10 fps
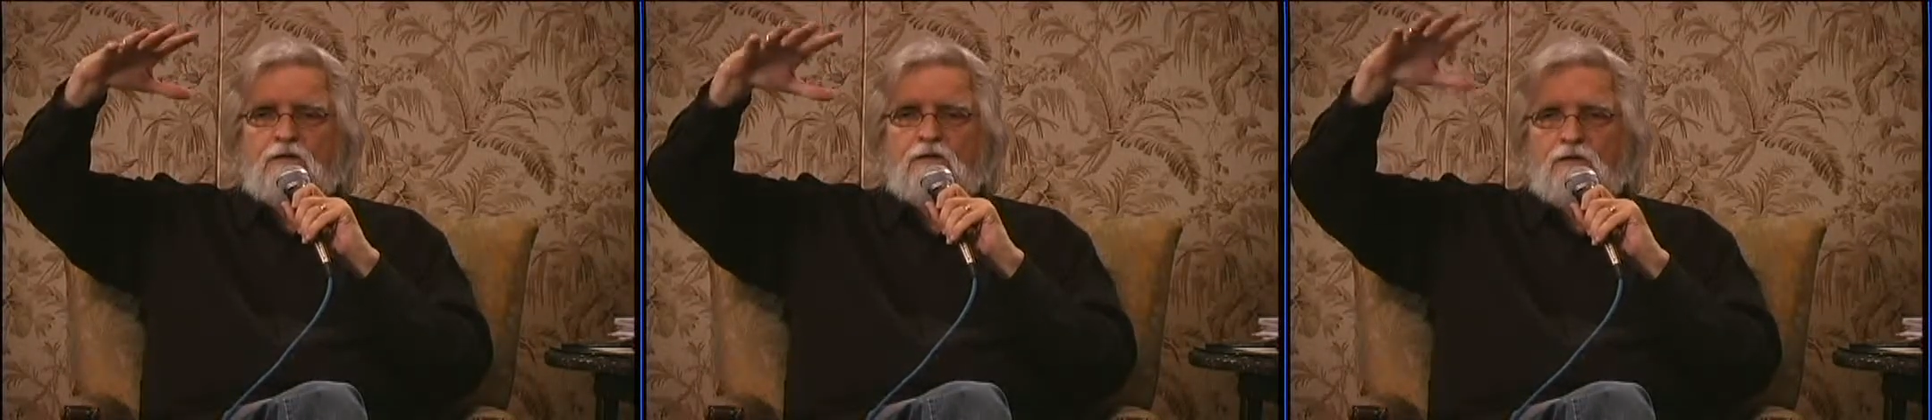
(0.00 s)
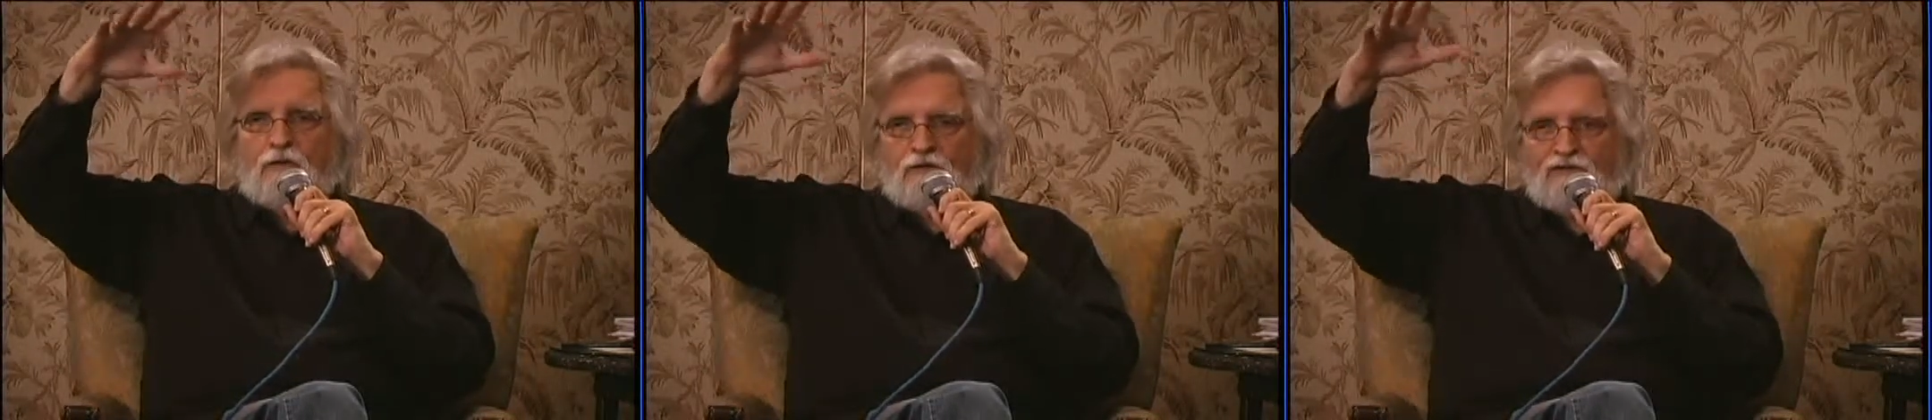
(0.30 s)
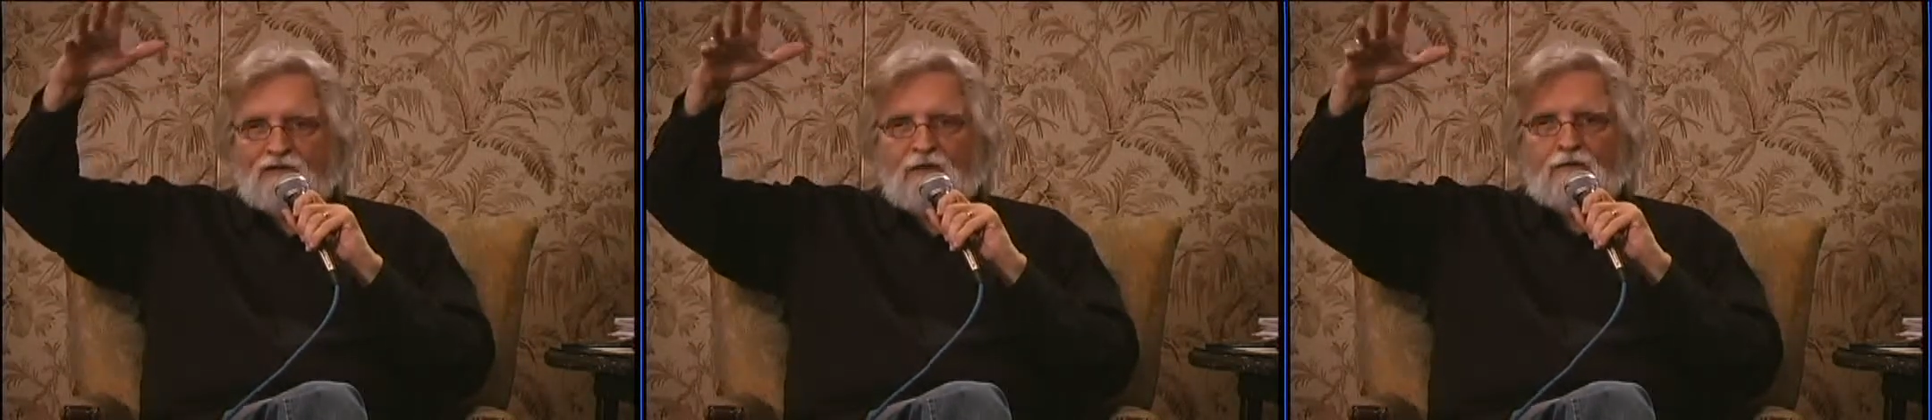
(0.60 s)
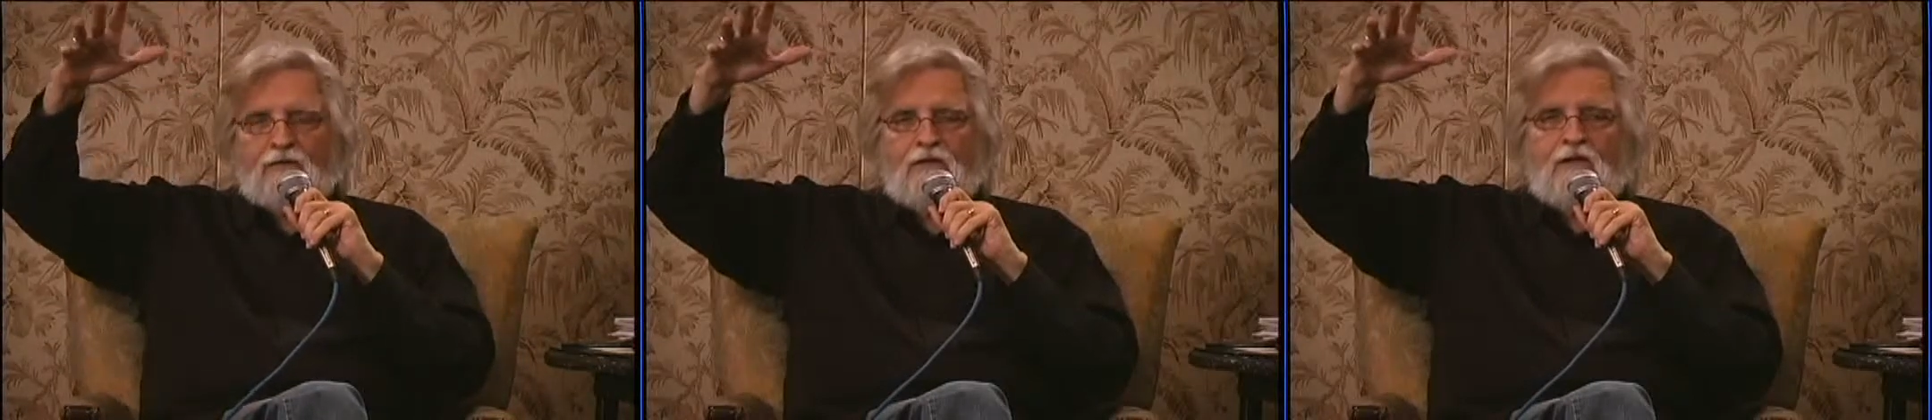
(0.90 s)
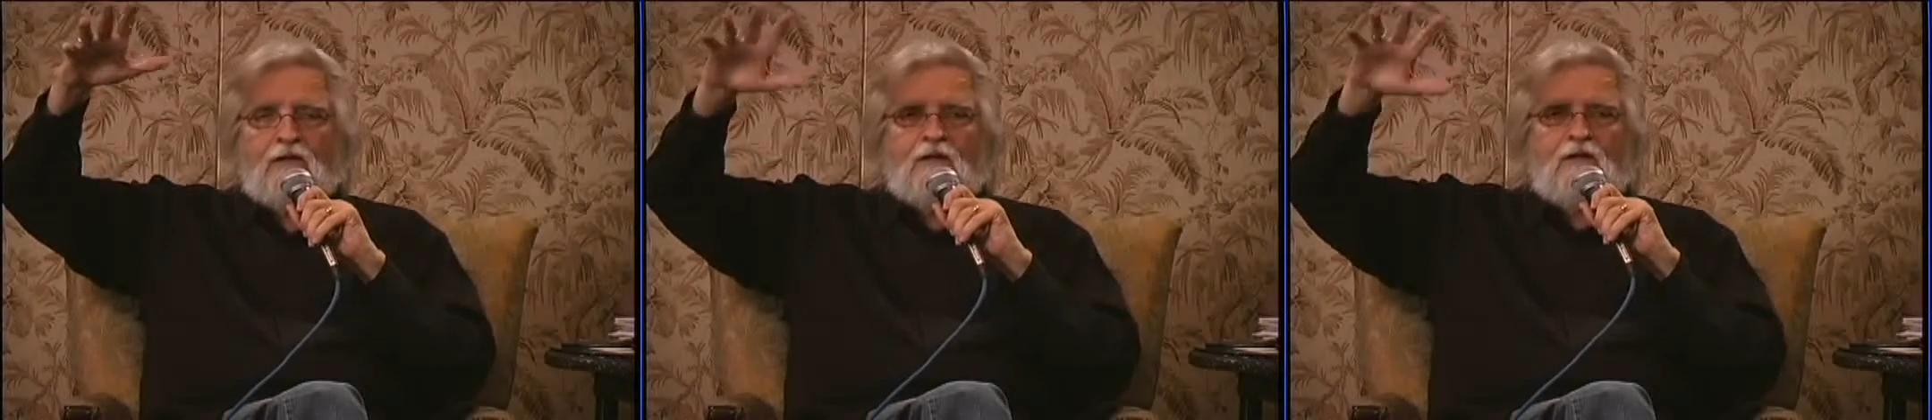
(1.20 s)
yourself,
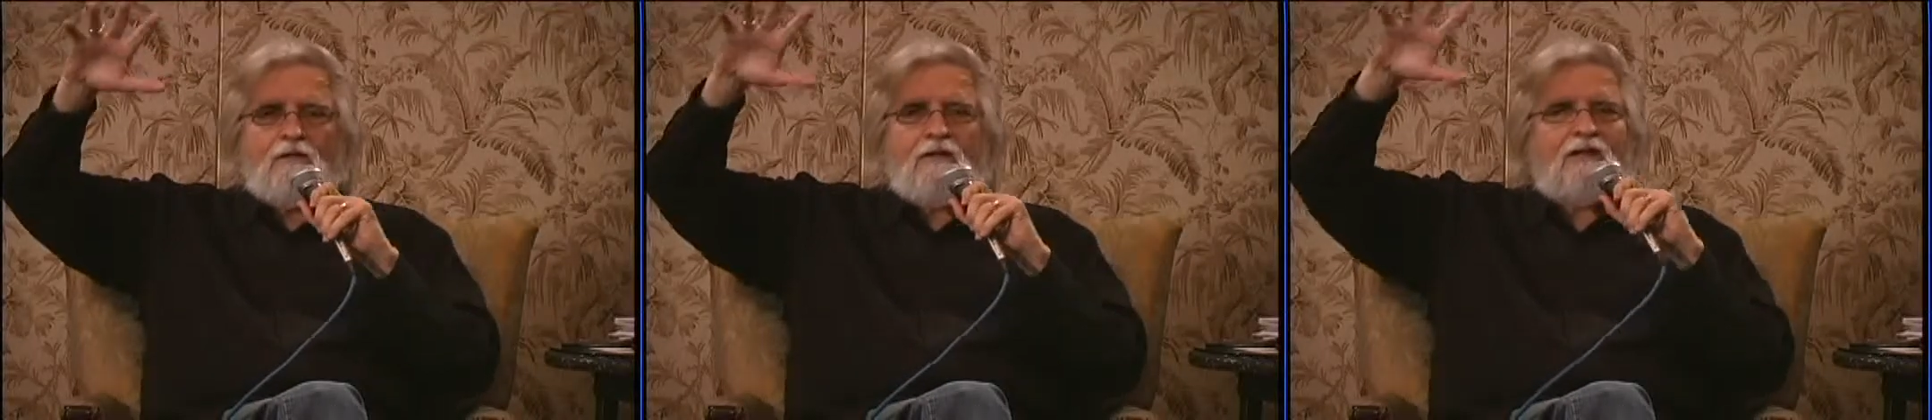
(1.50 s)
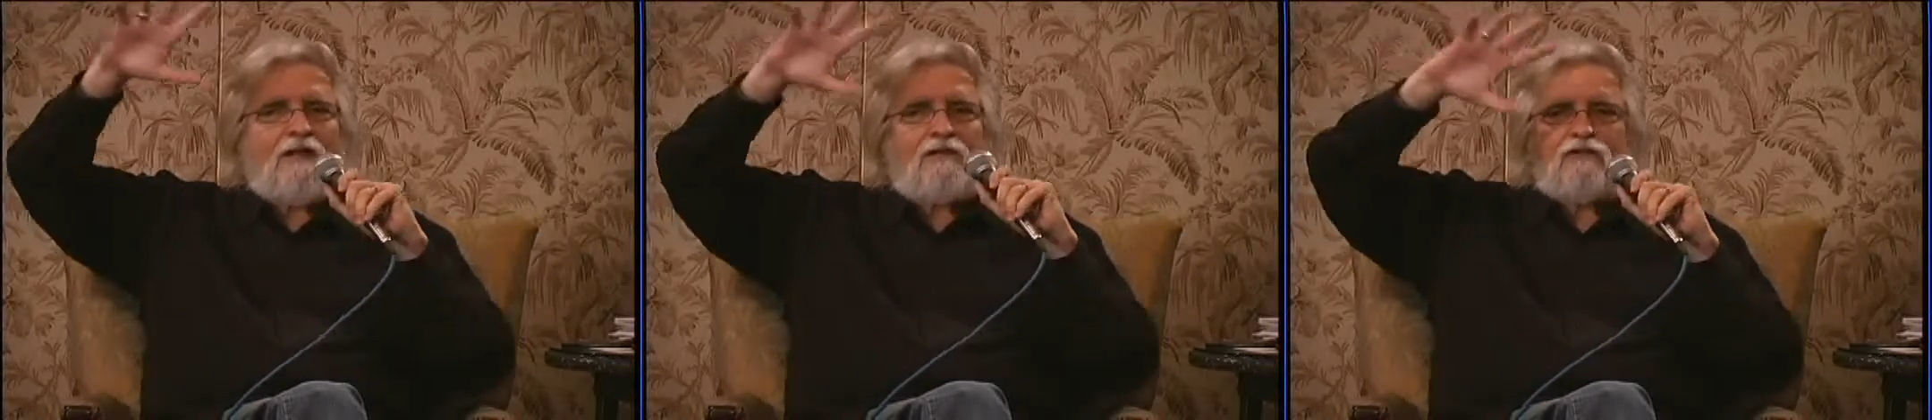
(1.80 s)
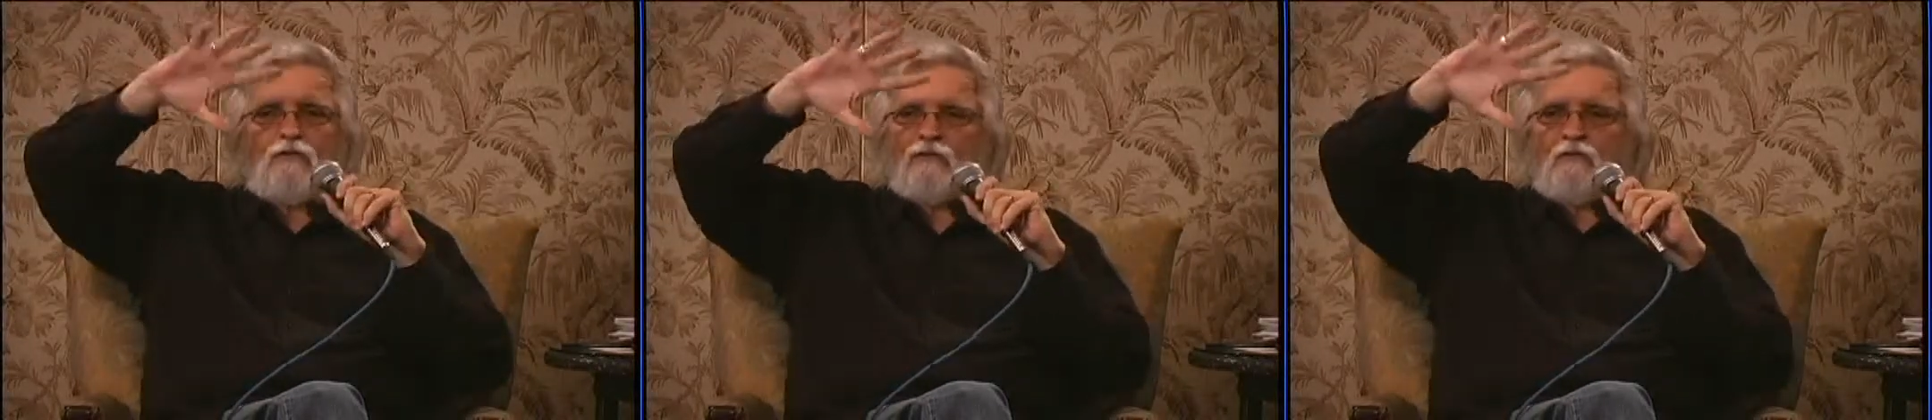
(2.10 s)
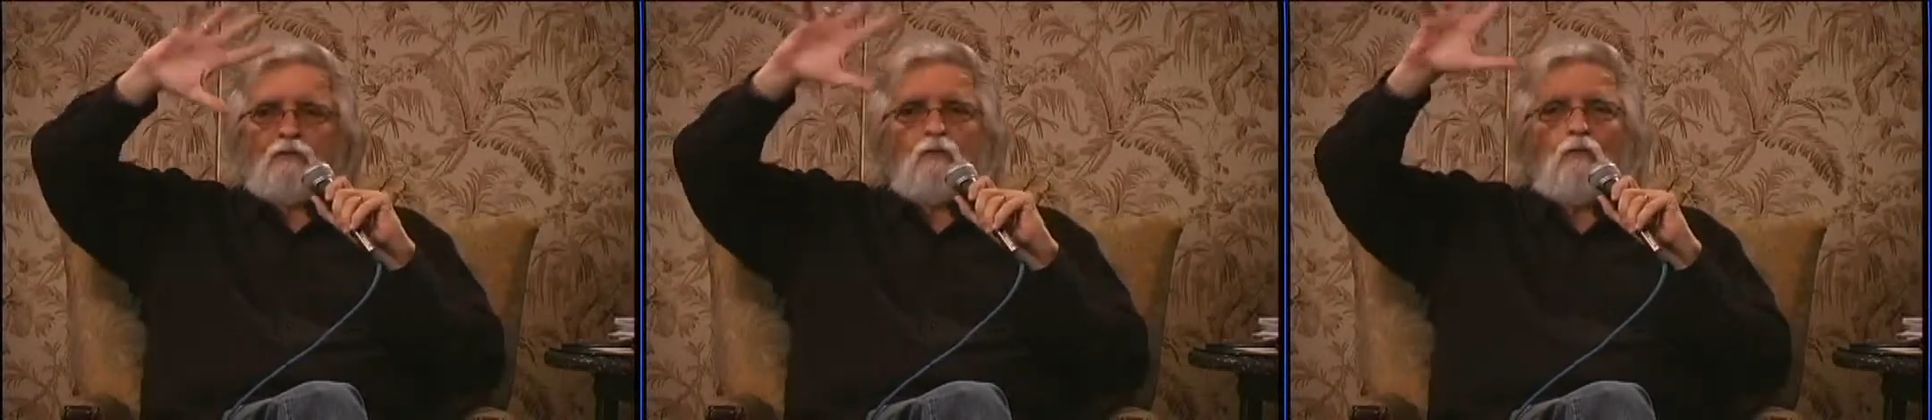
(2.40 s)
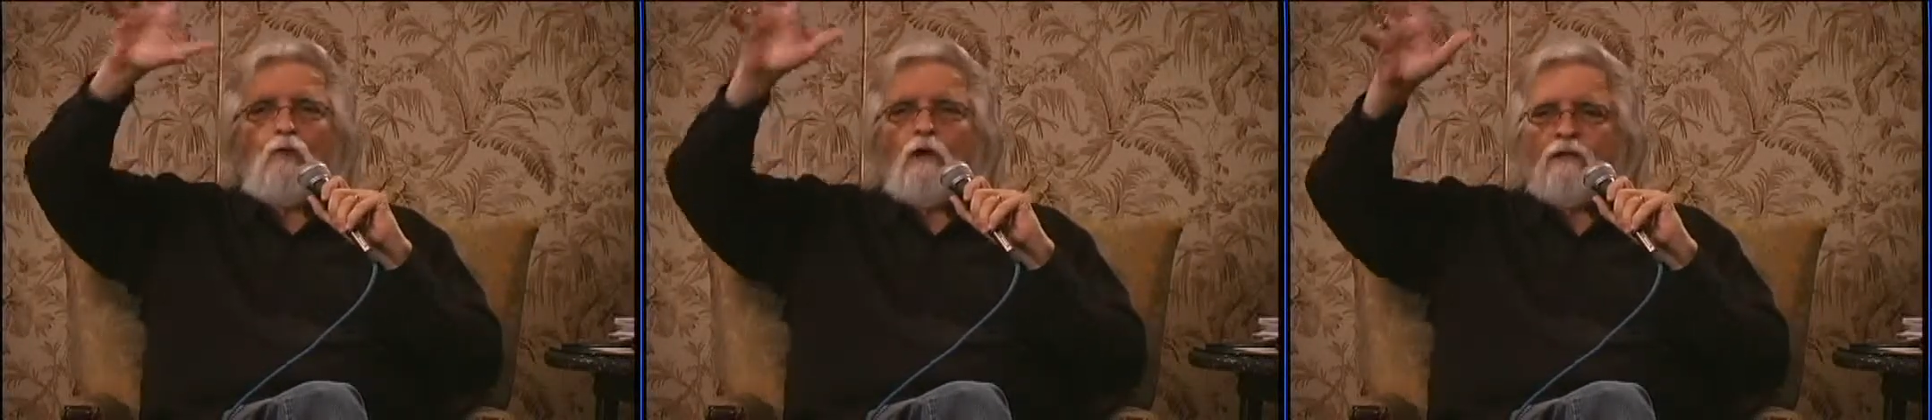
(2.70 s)
that has certain
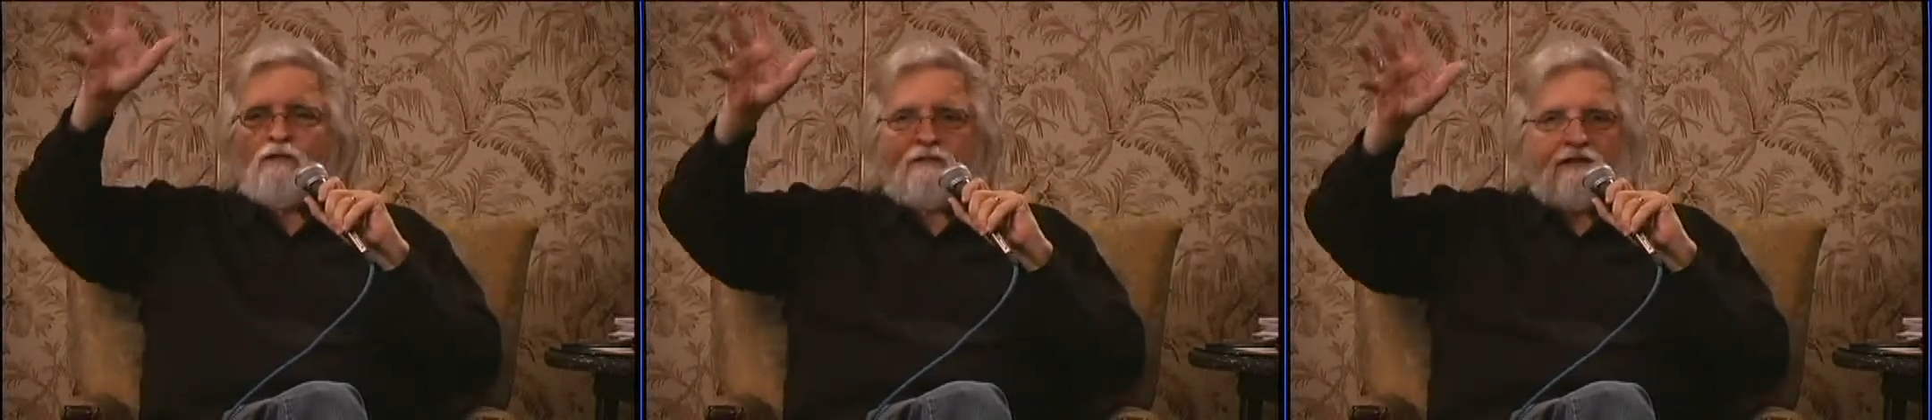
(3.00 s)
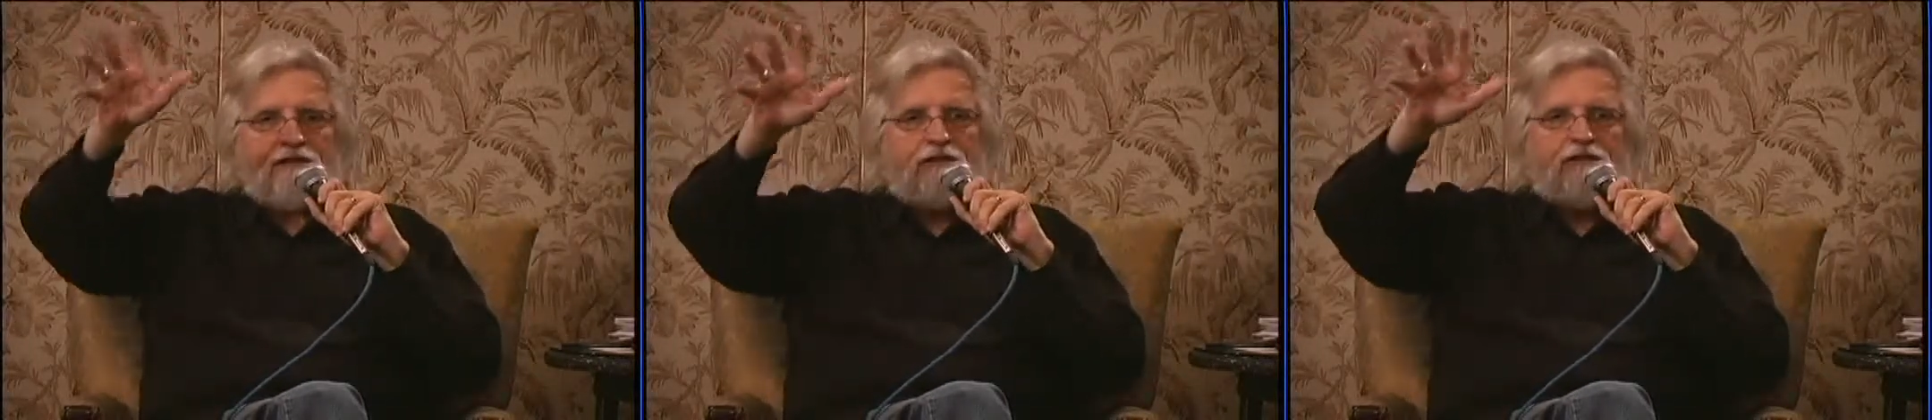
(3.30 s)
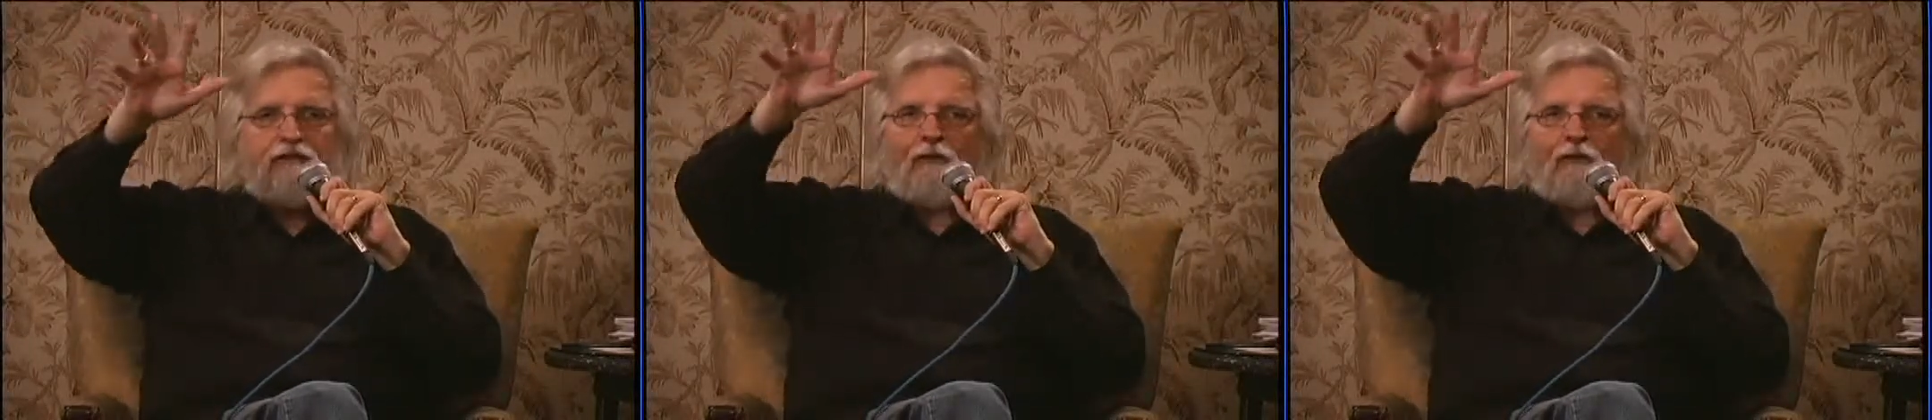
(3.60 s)
qualities